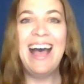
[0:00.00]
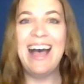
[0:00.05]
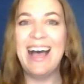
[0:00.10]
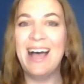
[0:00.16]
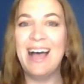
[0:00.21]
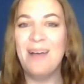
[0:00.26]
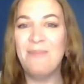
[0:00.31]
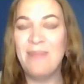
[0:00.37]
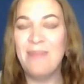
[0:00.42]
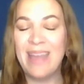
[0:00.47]

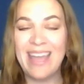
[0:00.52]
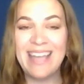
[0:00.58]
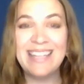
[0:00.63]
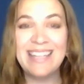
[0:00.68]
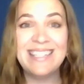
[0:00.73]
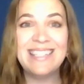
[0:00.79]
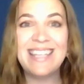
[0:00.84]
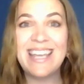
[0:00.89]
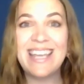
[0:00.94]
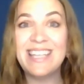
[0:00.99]
Um,
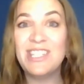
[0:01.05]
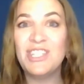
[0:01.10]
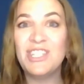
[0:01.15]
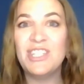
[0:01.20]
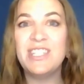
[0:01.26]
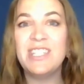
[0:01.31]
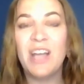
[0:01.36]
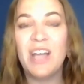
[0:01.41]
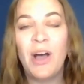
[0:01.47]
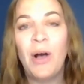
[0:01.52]
it's it's
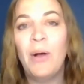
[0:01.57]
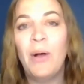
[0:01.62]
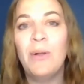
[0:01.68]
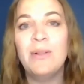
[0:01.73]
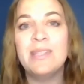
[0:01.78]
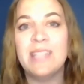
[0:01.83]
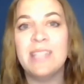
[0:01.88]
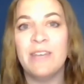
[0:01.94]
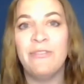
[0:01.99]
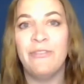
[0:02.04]
just a
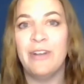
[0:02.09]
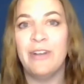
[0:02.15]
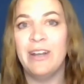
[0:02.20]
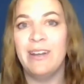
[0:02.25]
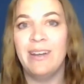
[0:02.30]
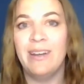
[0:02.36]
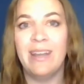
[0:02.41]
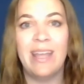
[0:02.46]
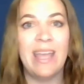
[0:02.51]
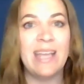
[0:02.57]
whole
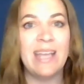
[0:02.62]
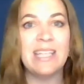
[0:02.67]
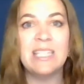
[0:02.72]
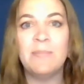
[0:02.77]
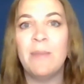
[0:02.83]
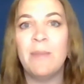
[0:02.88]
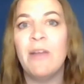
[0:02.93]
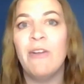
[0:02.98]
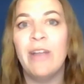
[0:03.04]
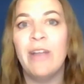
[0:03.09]
different
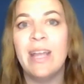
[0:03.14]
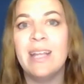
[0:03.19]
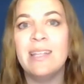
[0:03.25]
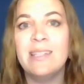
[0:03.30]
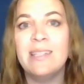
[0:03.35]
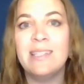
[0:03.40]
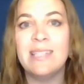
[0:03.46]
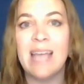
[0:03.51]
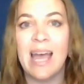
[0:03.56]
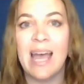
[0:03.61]

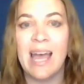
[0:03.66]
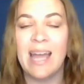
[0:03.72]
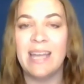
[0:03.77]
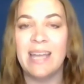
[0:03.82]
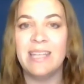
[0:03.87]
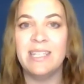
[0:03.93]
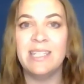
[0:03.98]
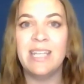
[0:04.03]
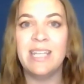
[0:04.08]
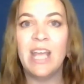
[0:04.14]
experience
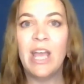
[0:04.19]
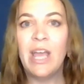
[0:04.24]
and